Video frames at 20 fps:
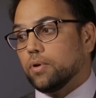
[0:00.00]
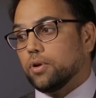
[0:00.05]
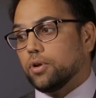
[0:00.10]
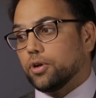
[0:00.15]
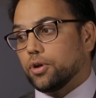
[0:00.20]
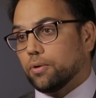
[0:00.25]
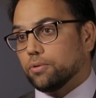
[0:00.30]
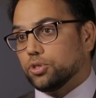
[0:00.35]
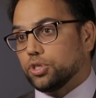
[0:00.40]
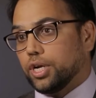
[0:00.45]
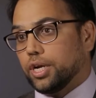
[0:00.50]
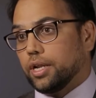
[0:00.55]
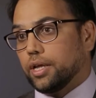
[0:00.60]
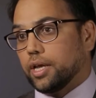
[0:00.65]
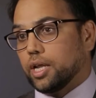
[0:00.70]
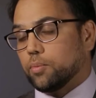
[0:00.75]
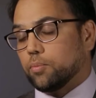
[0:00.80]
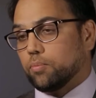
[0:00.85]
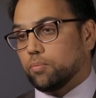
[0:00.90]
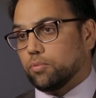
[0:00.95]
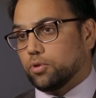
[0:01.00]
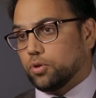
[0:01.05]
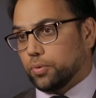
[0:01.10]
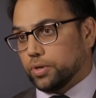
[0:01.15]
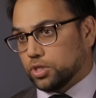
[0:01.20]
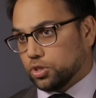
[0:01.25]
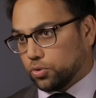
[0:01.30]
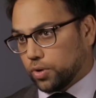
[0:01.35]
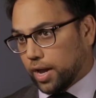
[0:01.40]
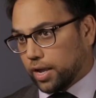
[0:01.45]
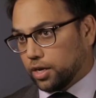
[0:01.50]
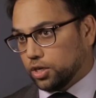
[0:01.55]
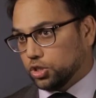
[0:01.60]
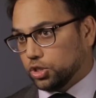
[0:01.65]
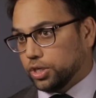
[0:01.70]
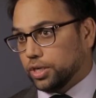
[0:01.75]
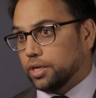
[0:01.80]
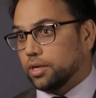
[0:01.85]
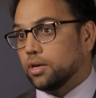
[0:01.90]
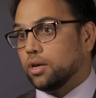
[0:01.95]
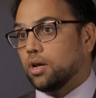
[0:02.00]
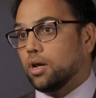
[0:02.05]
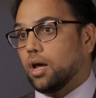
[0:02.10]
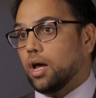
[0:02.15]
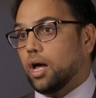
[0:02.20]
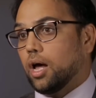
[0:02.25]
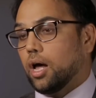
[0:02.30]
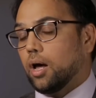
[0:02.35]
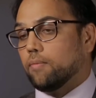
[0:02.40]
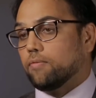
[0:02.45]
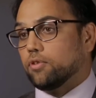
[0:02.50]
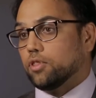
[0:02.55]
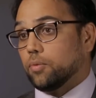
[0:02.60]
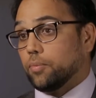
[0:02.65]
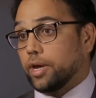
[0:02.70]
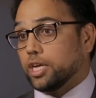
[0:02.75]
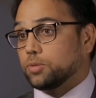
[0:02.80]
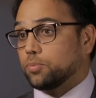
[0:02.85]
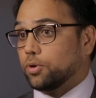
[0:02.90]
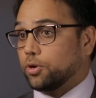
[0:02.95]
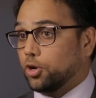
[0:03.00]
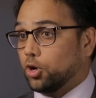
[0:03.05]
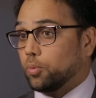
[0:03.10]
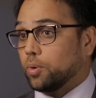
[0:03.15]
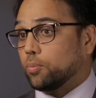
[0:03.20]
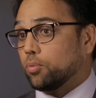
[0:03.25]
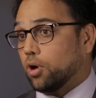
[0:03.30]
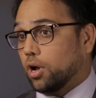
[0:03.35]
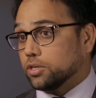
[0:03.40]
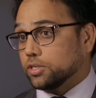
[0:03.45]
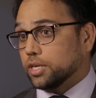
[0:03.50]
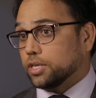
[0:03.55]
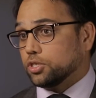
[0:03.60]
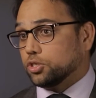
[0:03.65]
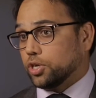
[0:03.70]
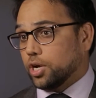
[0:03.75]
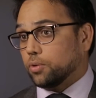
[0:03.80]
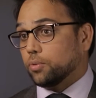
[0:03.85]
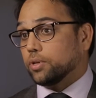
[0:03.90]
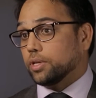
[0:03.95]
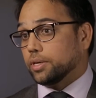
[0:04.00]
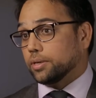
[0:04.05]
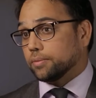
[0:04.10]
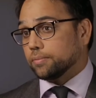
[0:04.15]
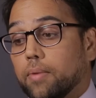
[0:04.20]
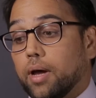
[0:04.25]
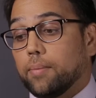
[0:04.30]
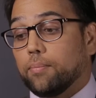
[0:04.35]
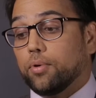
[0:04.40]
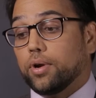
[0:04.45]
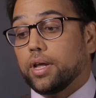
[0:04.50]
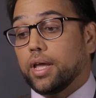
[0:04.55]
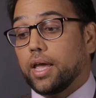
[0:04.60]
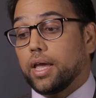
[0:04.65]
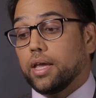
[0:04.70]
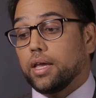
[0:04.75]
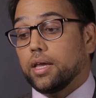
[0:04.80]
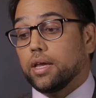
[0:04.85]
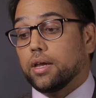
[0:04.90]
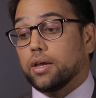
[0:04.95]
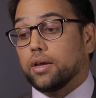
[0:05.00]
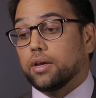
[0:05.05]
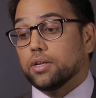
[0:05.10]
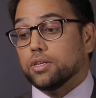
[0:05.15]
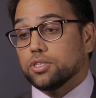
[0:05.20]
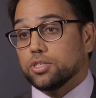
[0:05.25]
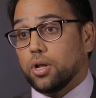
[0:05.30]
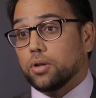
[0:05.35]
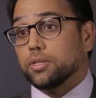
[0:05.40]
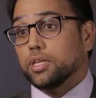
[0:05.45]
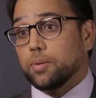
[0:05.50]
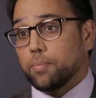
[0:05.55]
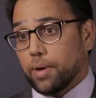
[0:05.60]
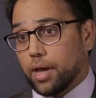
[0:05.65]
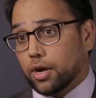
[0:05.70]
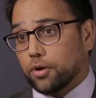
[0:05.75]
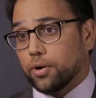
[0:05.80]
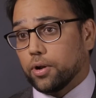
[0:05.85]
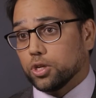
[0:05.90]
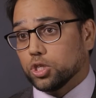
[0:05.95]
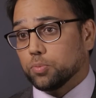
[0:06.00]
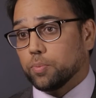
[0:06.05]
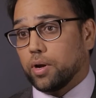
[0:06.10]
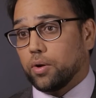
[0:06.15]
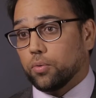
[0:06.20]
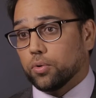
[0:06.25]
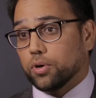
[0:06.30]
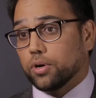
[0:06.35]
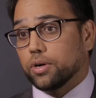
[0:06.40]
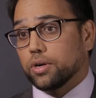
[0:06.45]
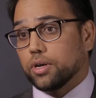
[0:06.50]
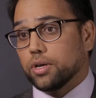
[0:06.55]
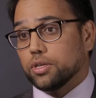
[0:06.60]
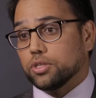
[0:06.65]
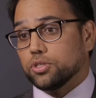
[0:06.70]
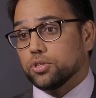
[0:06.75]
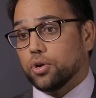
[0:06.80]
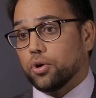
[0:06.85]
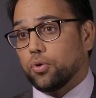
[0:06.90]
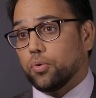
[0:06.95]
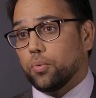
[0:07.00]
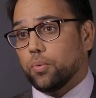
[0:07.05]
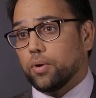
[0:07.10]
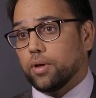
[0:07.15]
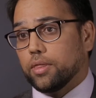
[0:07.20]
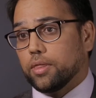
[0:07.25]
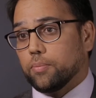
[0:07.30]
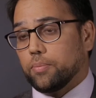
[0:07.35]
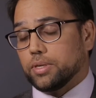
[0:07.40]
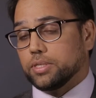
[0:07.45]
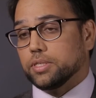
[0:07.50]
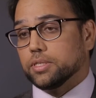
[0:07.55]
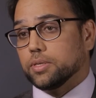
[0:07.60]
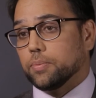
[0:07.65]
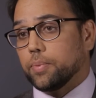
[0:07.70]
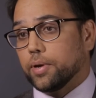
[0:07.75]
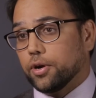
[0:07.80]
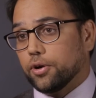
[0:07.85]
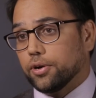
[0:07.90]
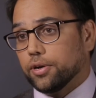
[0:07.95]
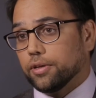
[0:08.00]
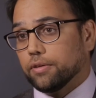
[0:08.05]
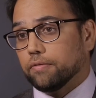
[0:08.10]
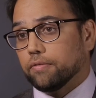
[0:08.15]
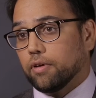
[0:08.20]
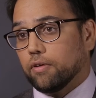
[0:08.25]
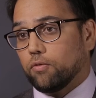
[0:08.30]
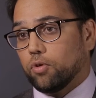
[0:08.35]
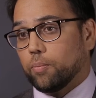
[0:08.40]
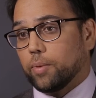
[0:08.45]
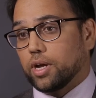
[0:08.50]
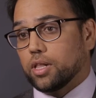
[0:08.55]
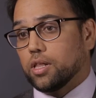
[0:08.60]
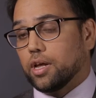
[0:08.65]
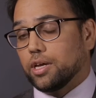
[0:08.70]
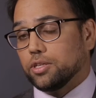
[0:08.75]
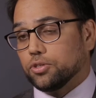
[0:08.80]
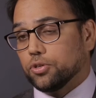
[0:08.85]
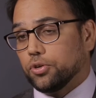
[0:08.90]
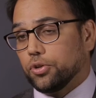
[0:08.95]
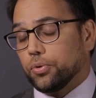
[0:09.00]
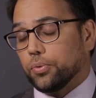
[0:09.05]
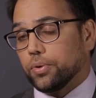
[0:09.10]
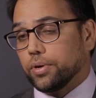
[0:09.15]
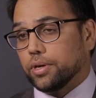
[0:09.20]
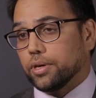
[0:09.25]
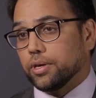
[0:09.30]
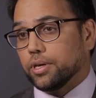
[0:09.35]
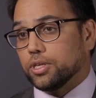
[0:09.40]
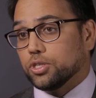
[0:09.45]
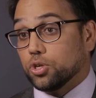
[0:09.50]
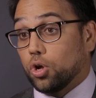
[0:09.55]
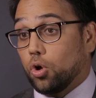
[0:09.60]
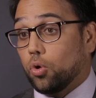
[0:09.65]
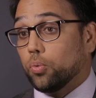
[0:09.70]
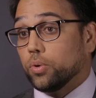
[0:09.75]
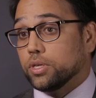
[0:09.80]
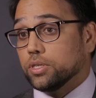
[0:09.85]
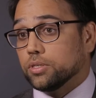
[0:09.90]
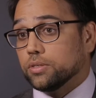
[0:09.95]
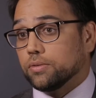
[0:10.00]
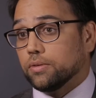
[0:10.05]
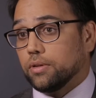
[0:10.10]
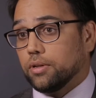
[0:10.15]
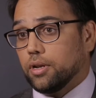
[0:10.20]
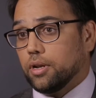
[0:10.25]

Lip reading: negotiating and doing strategy for the bank's procurement process generally. I bring a consulting background to my work, so the business imperative of what my clients are doing is always